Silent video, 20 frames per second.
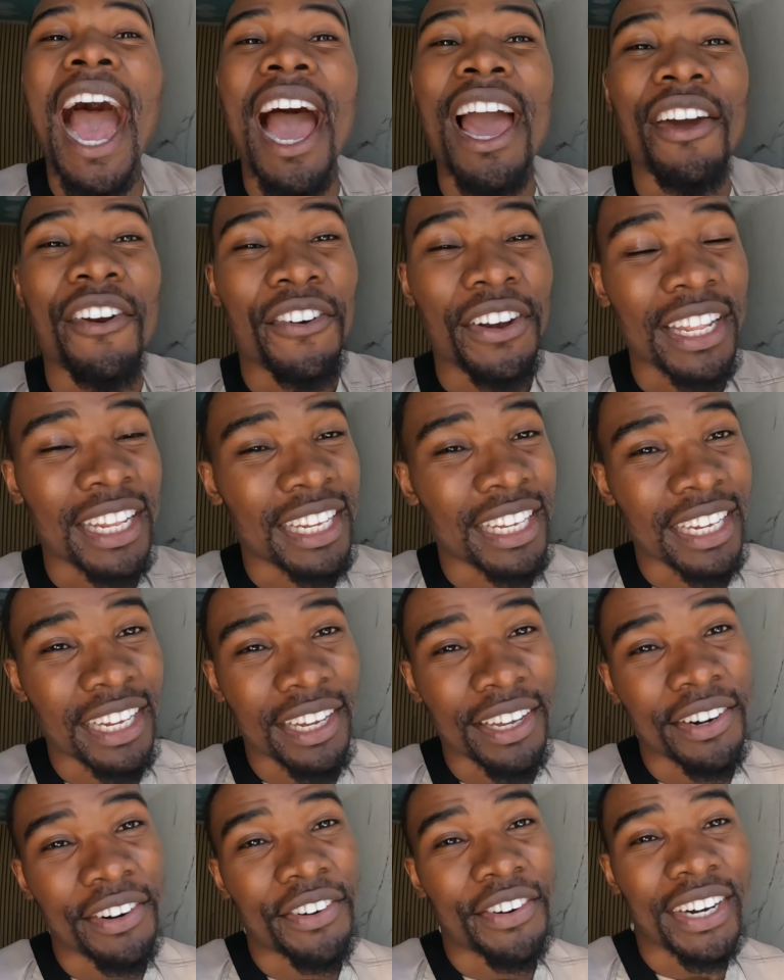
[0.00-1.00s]
I
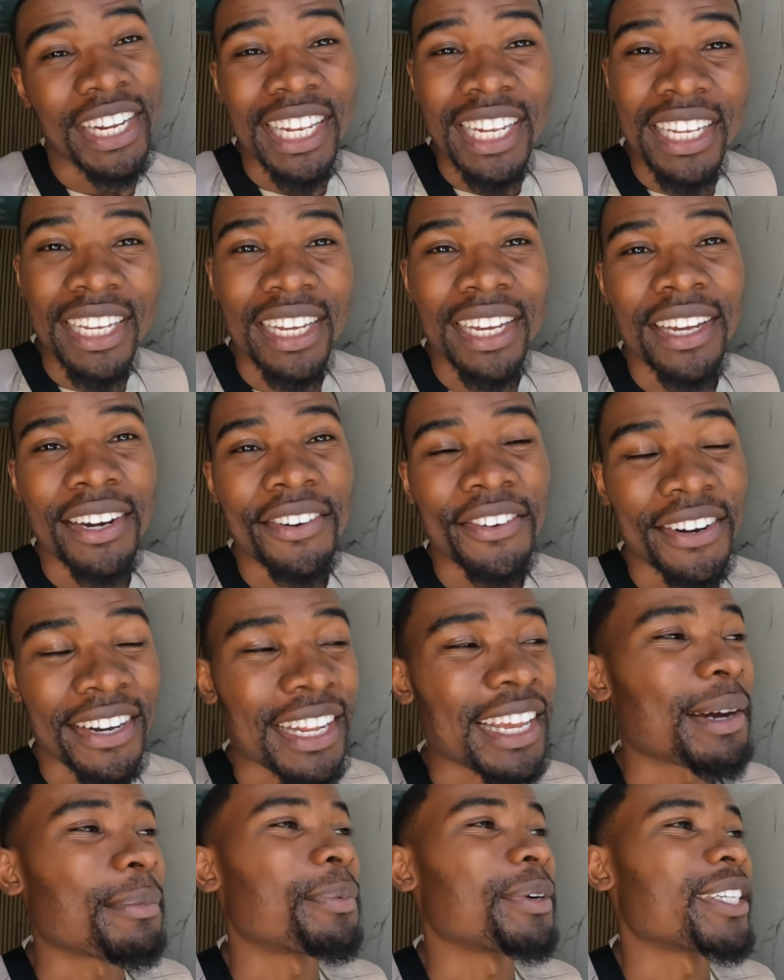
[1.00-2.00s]
really, really,
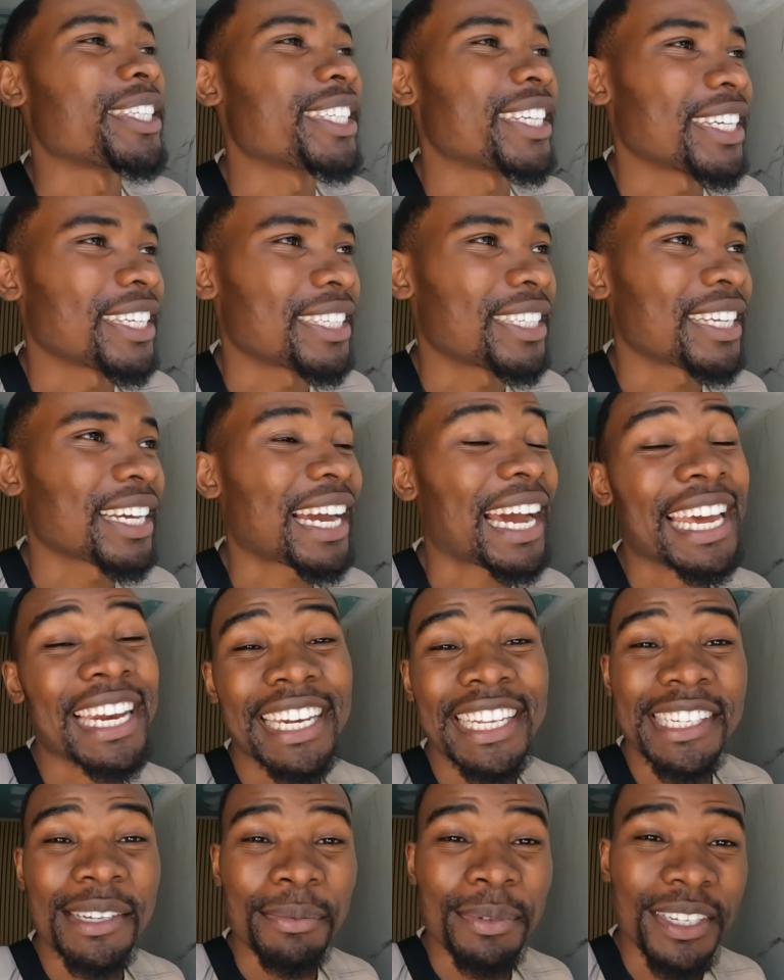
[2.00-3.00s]
really appreciate.
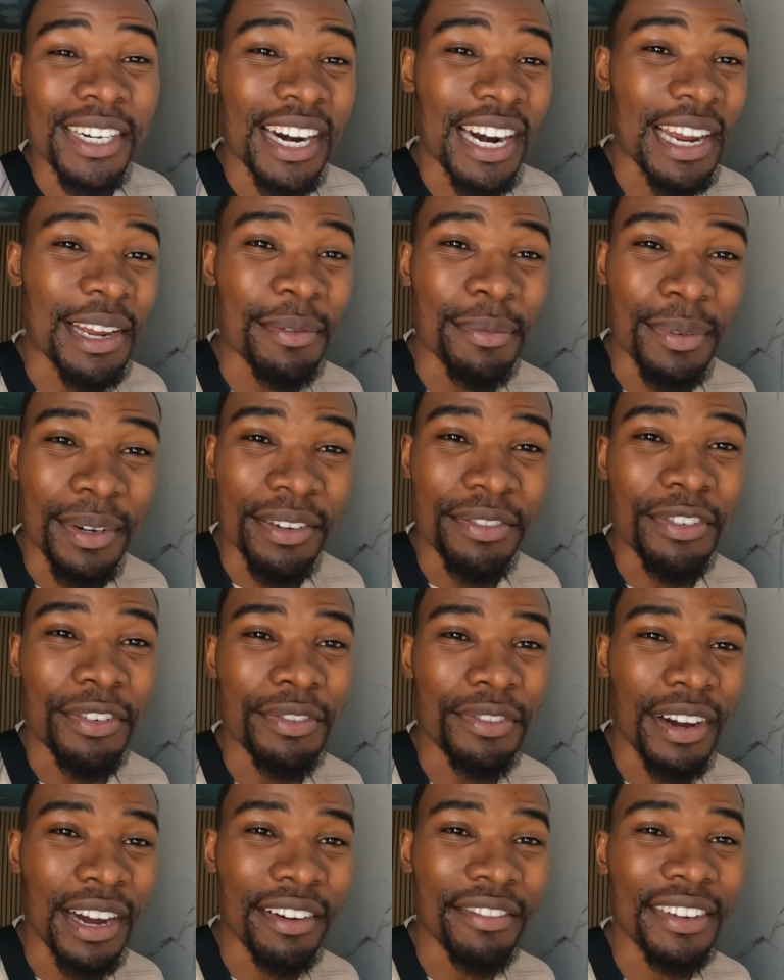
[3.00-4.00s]
Kindly subscribe if
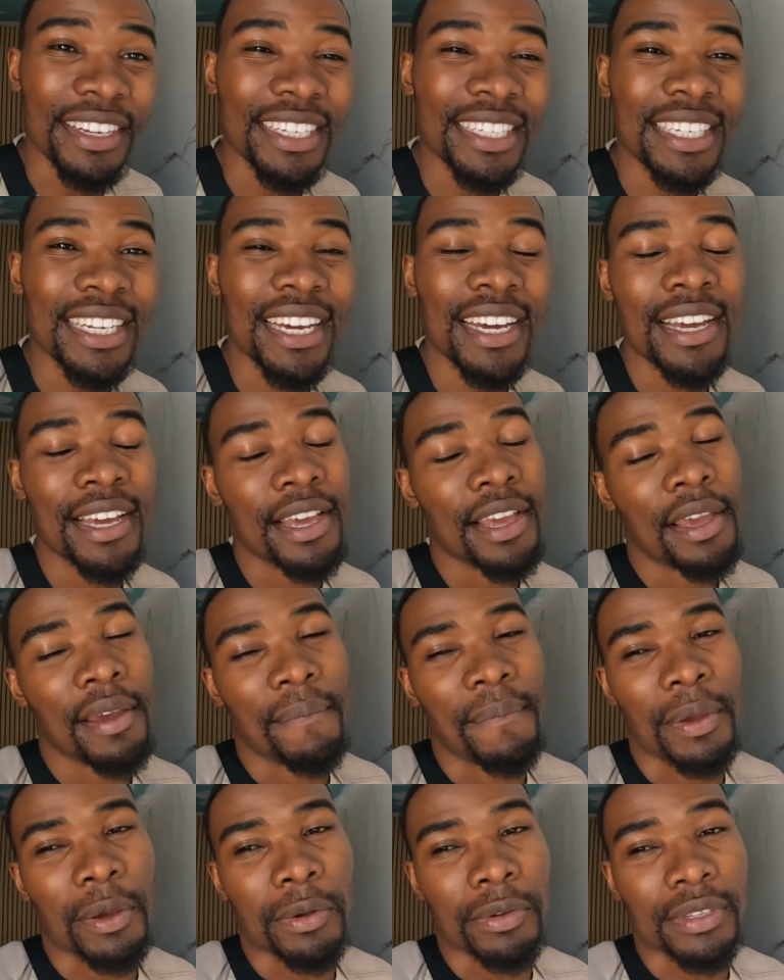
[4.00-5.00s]
you haven't,
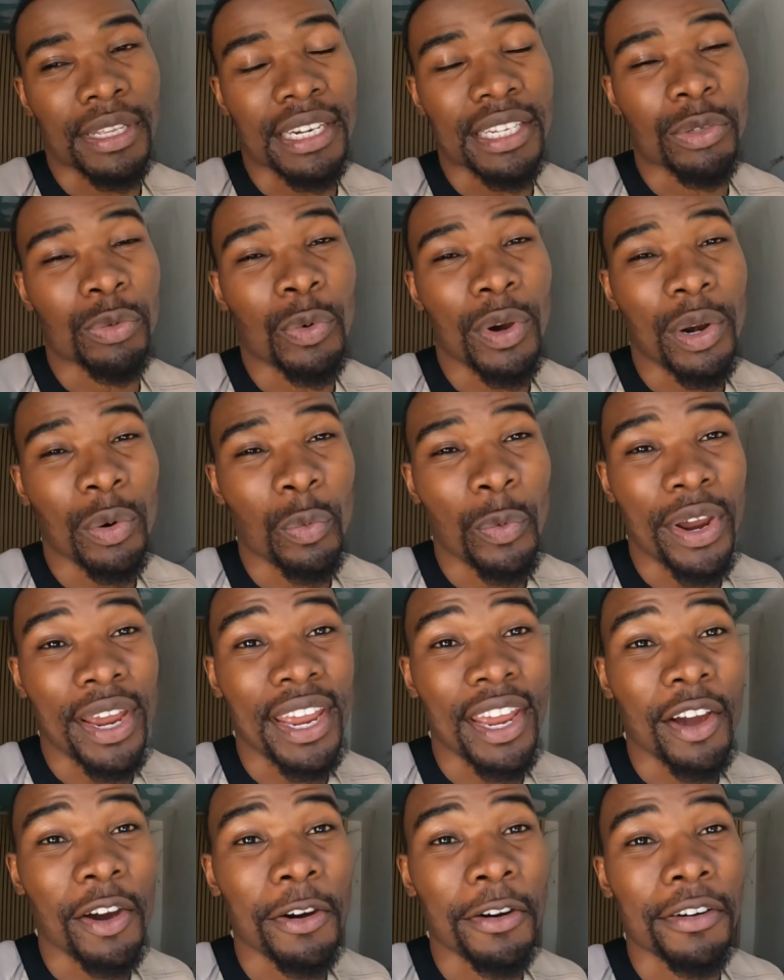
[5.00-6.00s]
because that is one
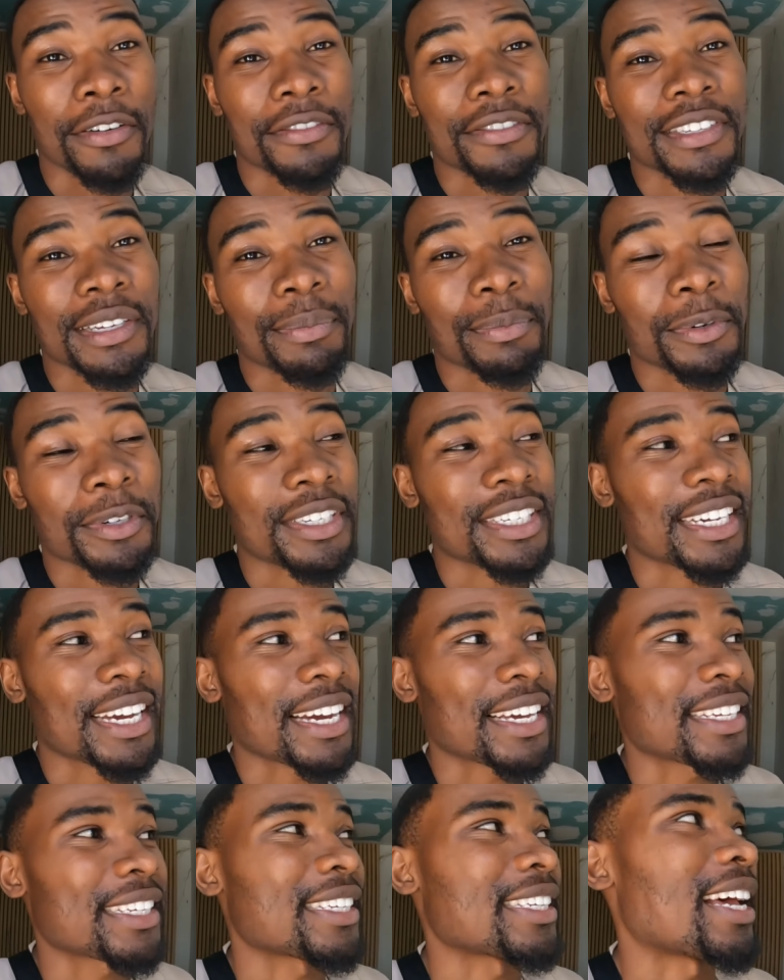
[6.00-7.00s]
way of supporting
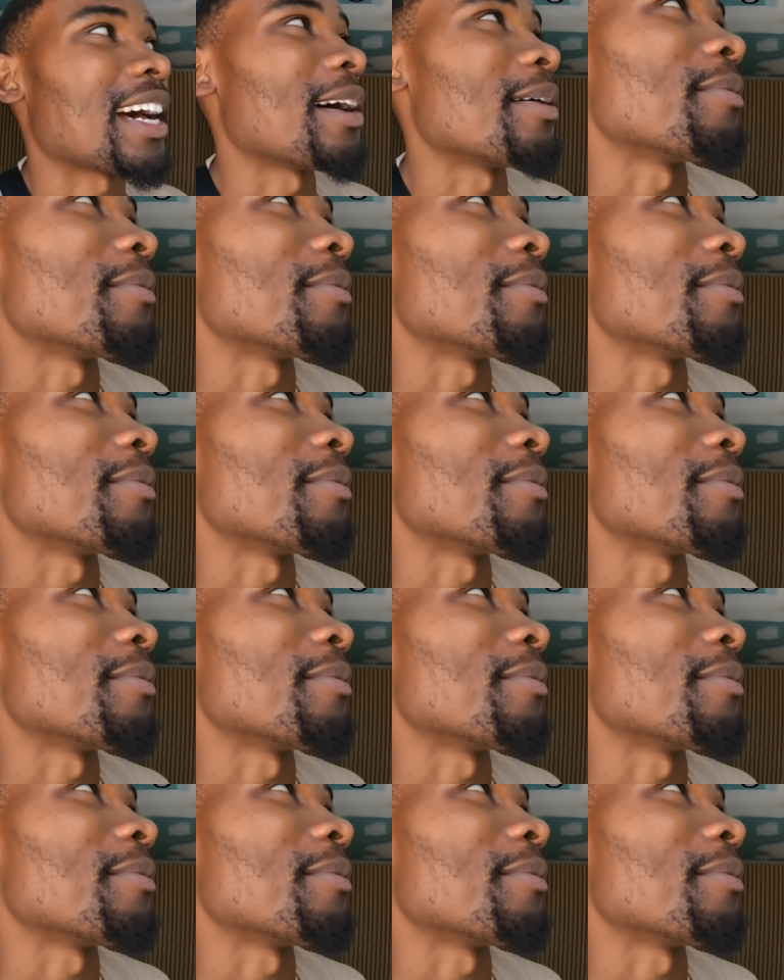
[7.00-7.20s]
us.